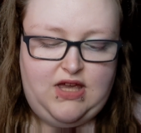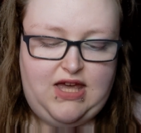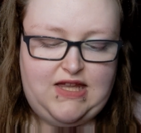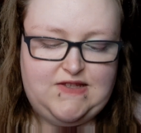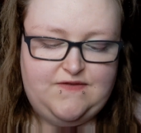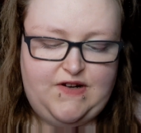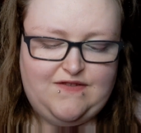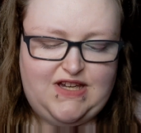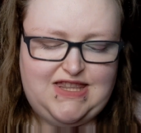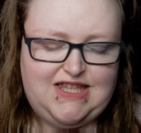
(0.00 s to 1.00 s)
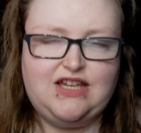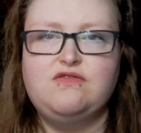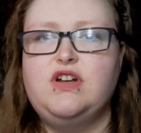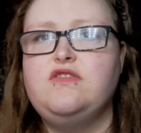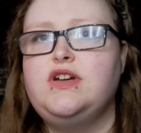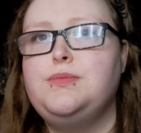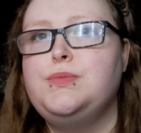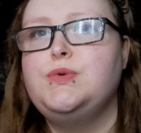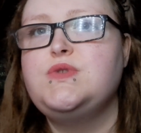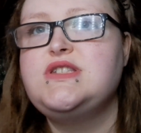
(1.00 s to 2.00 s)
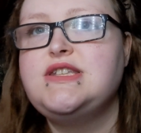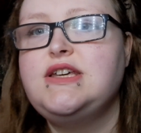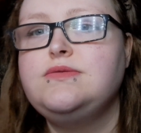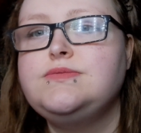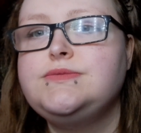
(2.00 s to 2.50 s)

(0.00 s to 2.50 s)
It's very, very thick and very, very moussey.